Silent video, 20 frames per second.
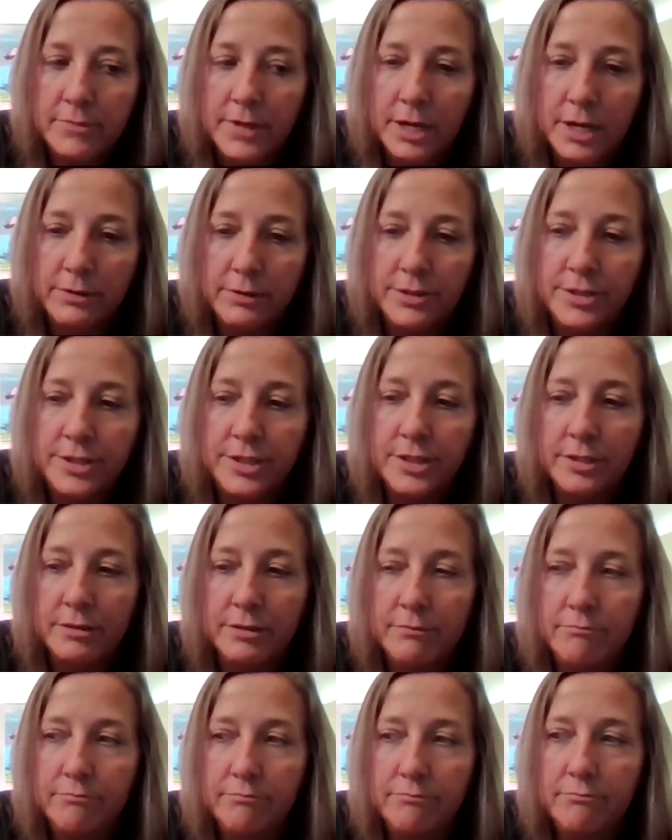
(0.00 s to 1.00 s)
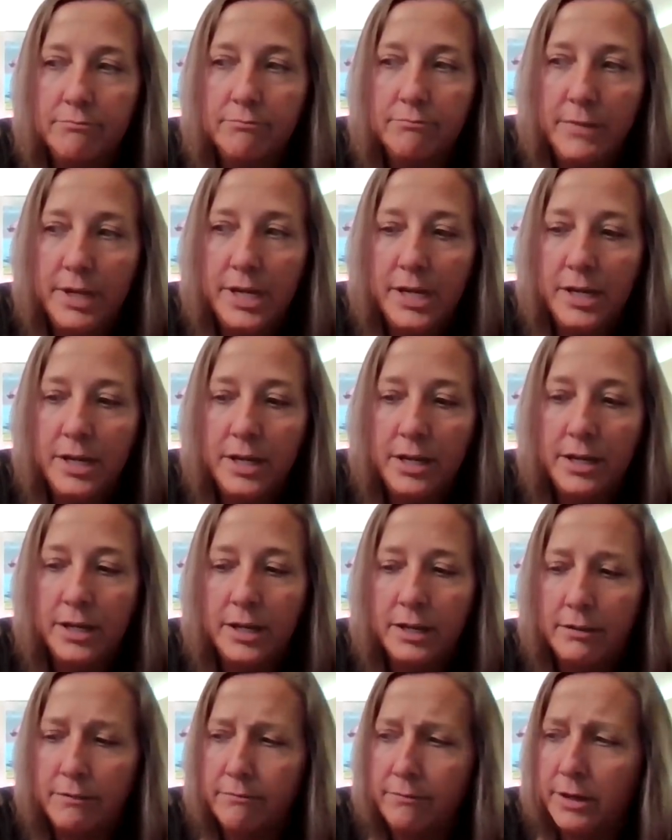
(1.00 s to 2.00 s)
I was still me
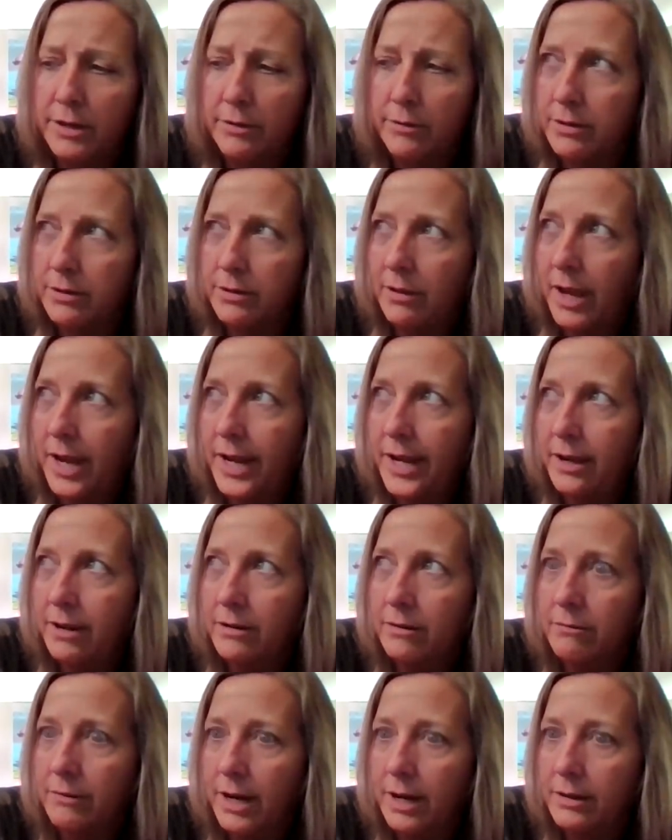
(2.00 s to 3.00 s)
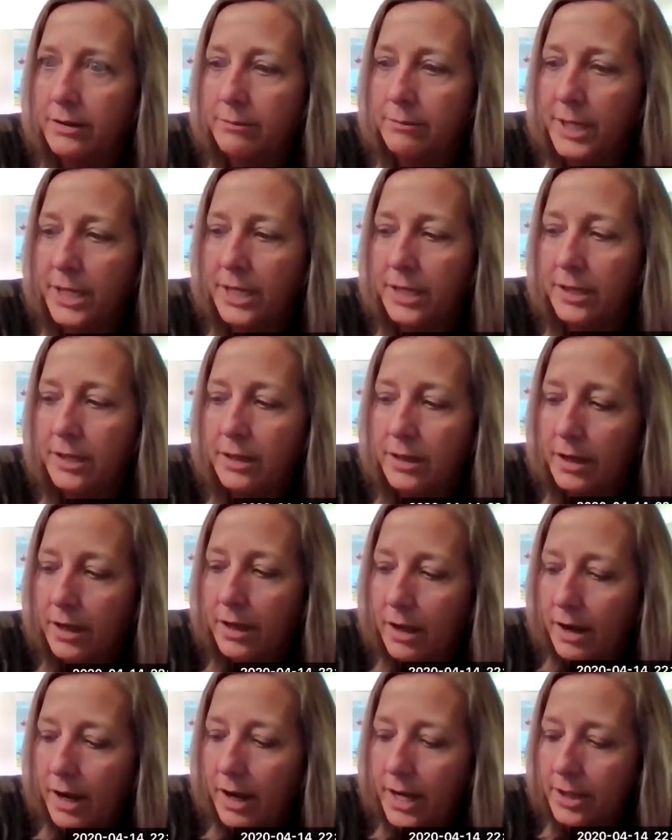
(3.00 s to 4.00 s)
and there was light around me,
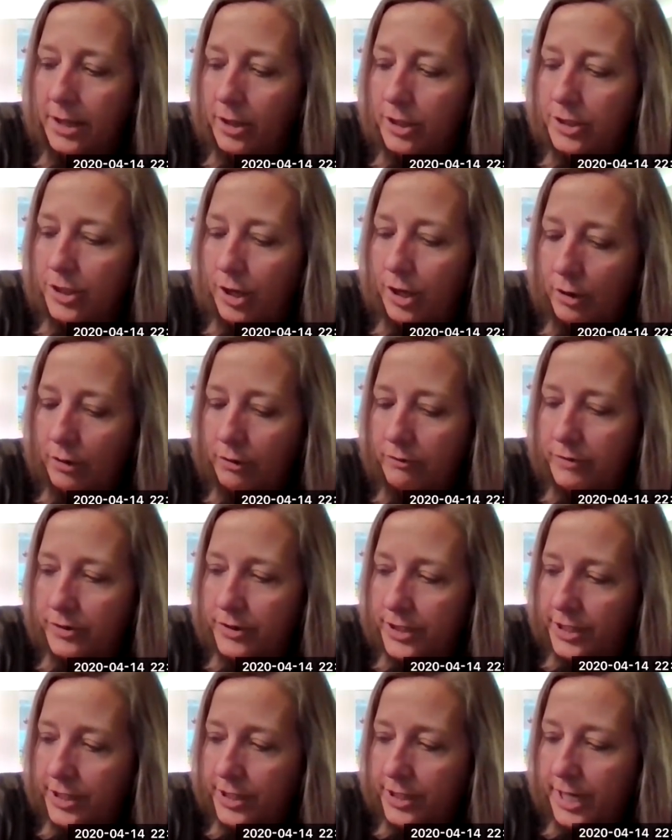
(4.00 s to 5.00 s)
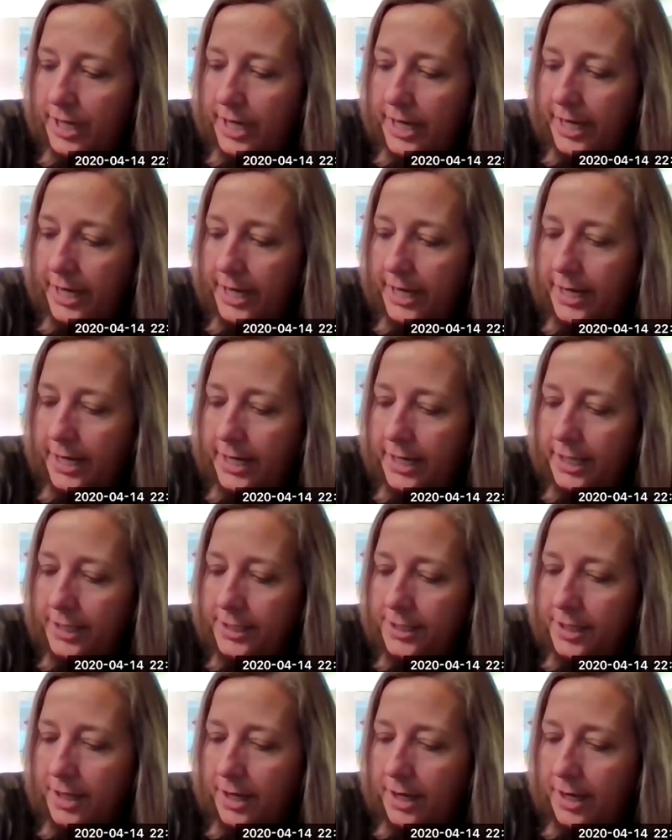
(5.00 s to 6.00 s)
I looked over
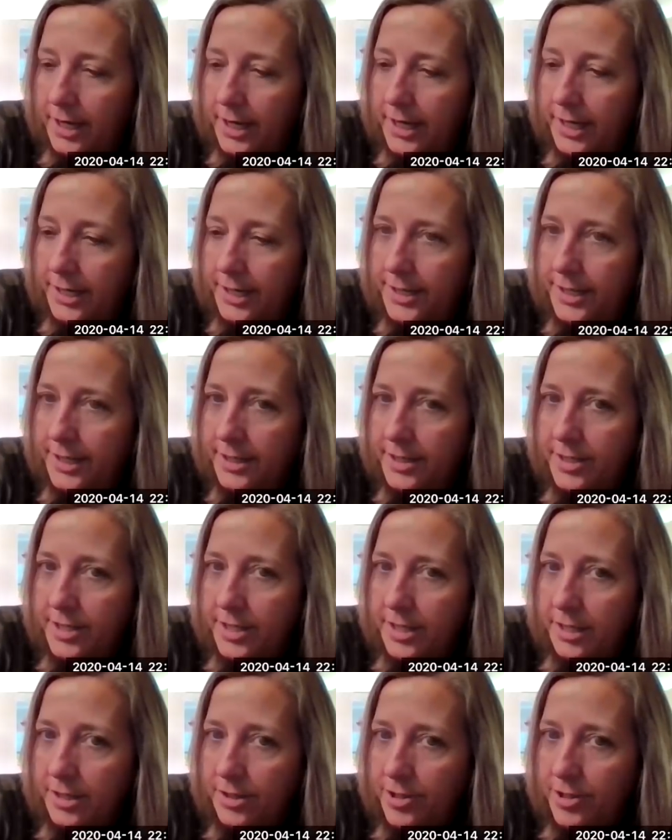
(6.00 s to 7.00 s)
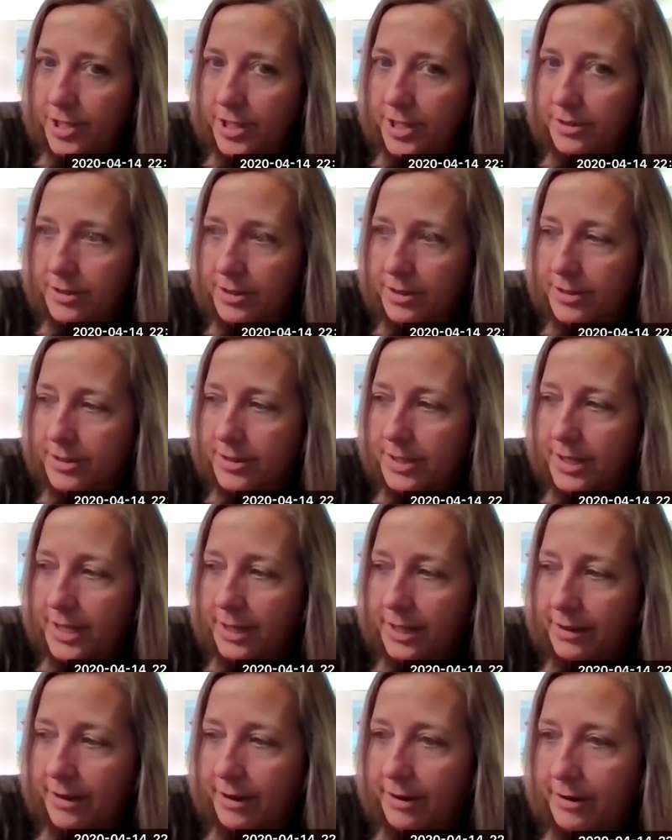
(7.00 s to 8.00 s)
and I did see Jesus
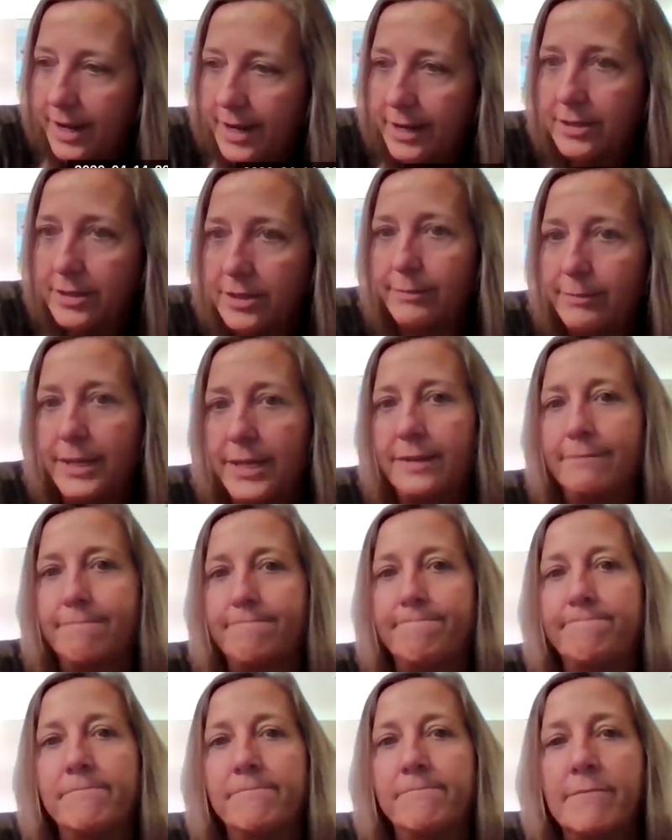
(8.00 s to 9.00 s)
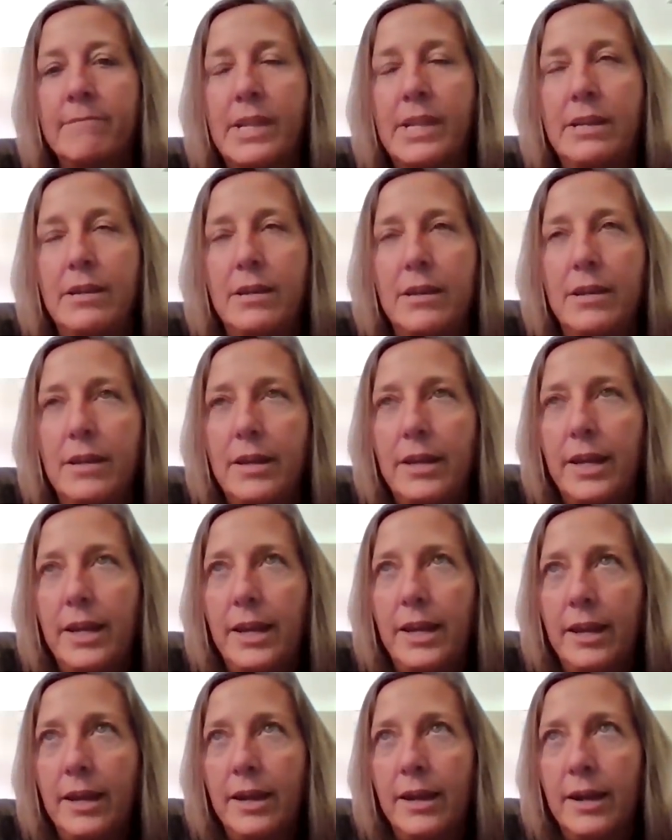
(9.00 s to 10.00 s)
sitting there next to me.
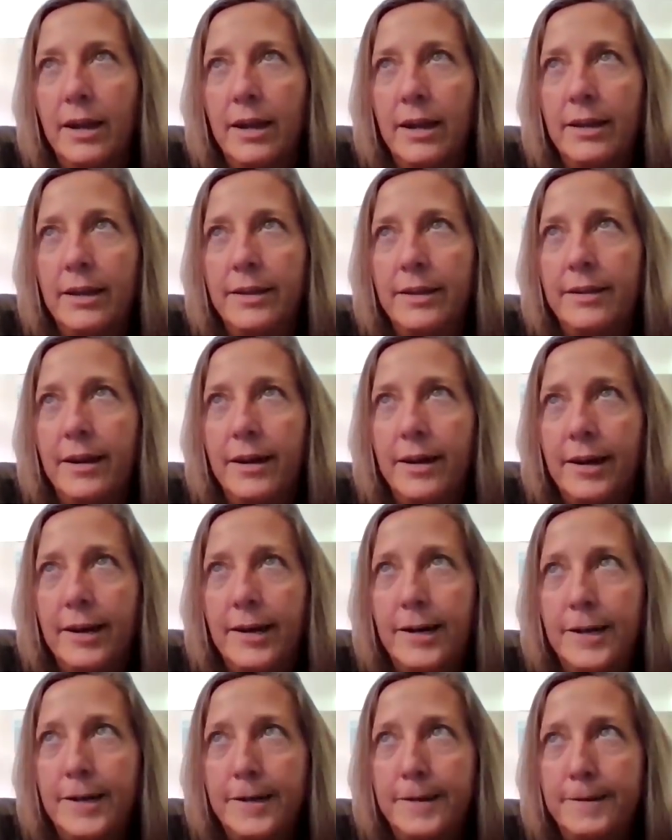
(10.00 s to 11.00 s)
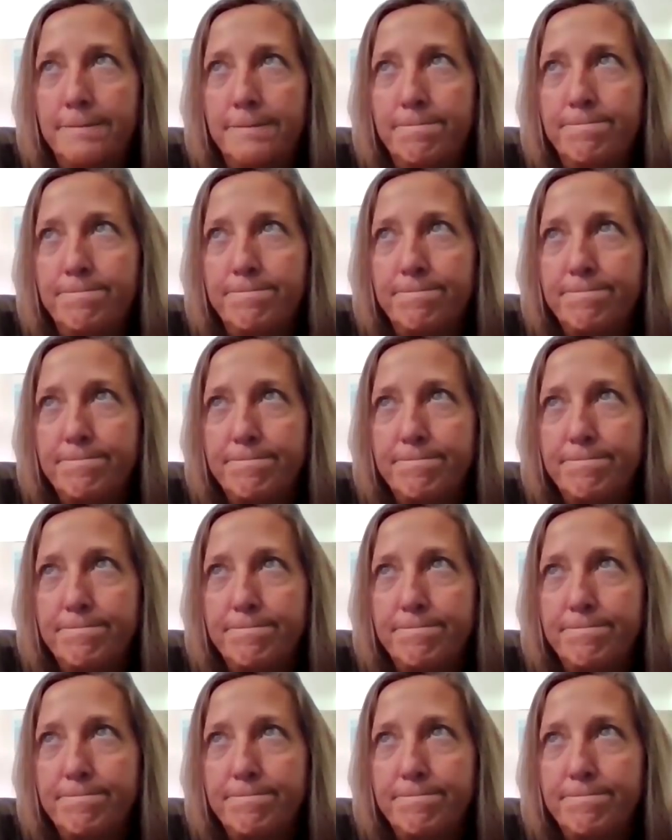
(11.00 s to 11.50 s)
And um,